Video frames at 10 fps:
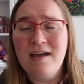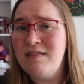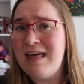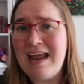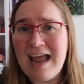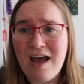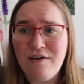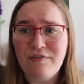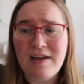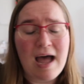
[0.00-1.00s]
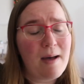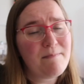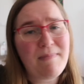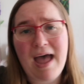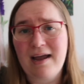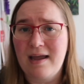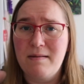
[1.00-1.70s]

they have come back